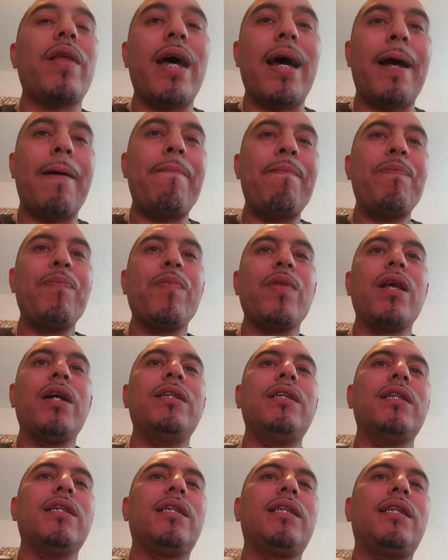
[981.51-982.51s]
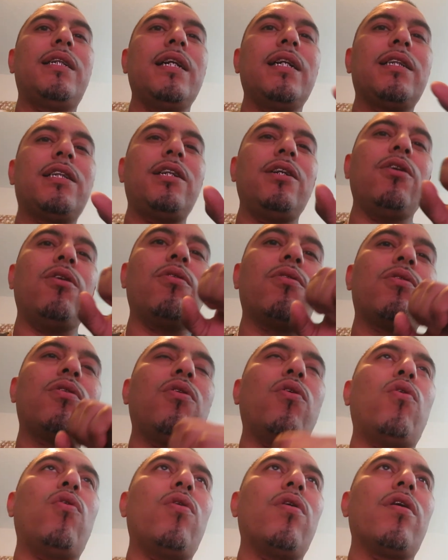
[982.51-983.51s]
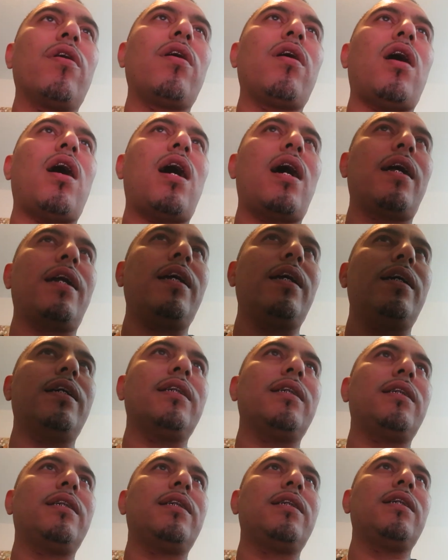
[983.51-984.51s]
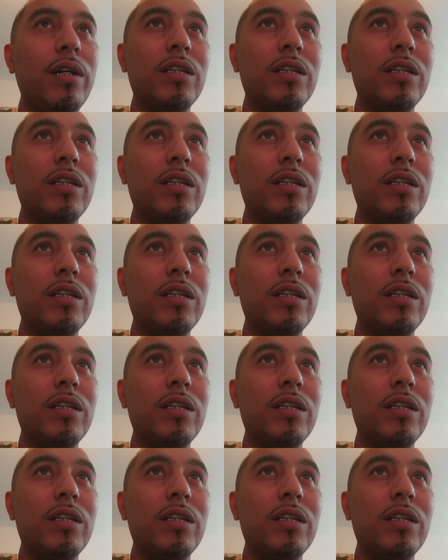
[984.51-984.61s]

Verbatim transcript: That just stick to your core audience.